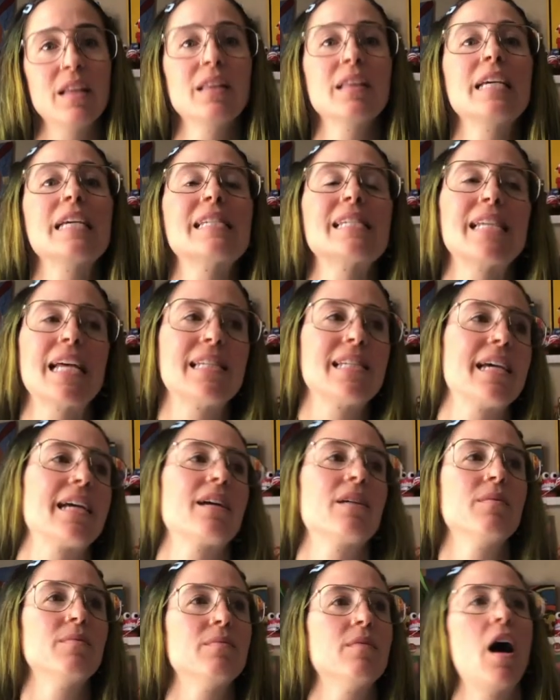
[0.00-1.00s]
at least that's
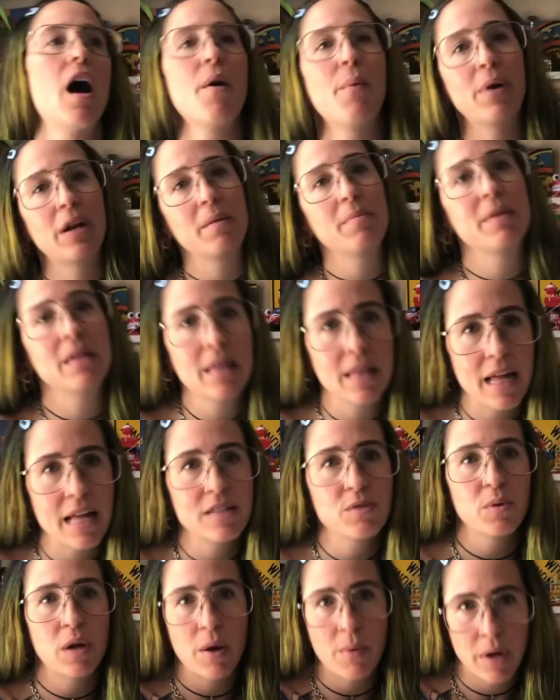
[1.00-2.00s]
like,
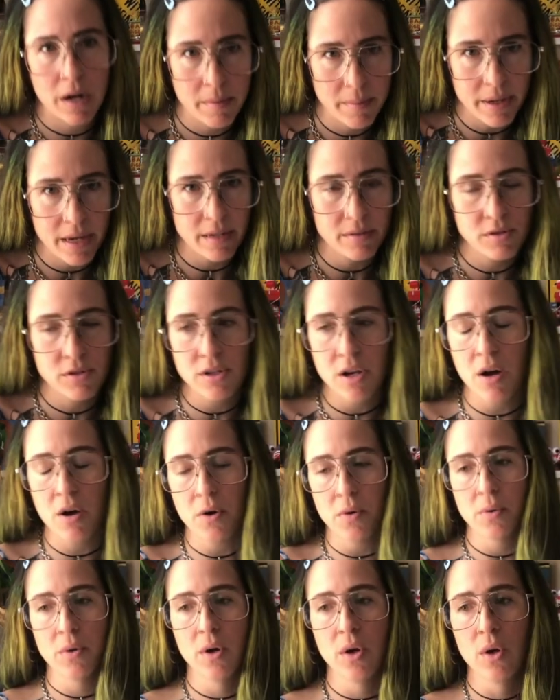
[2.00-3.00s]
that's what I want to be.
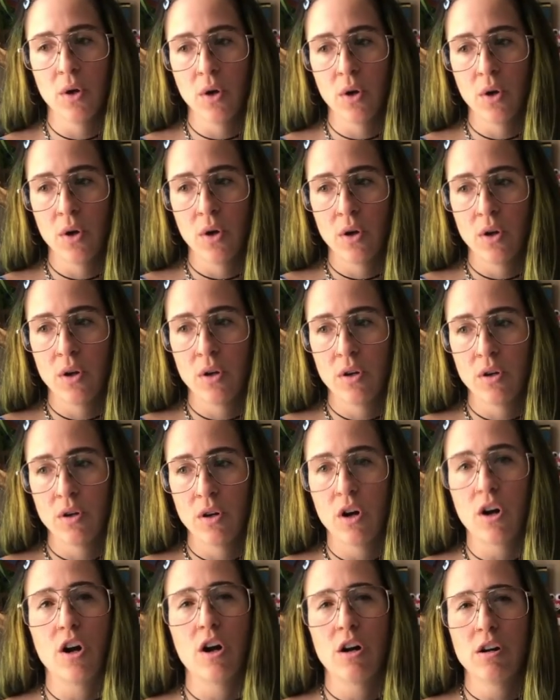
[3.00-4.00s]
So,
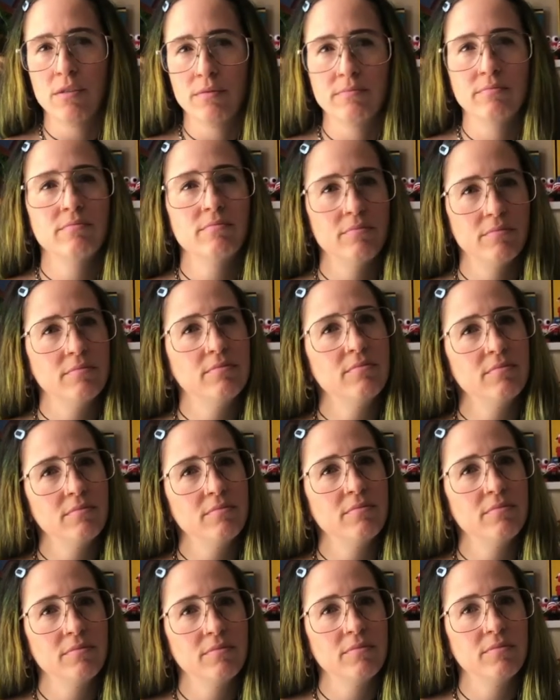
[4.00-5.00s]
her,
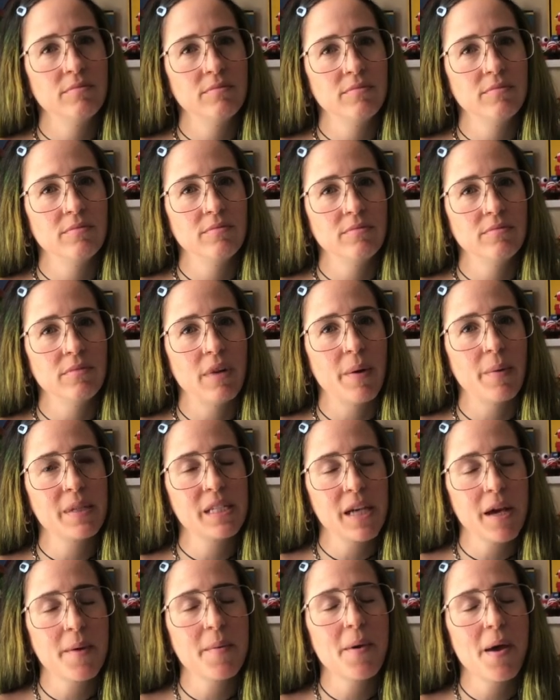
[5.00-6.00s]
I would
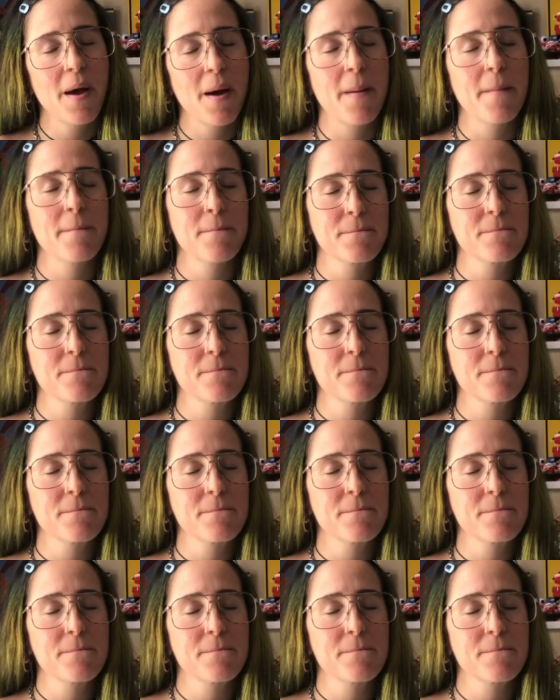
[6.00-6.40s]
say, yeah.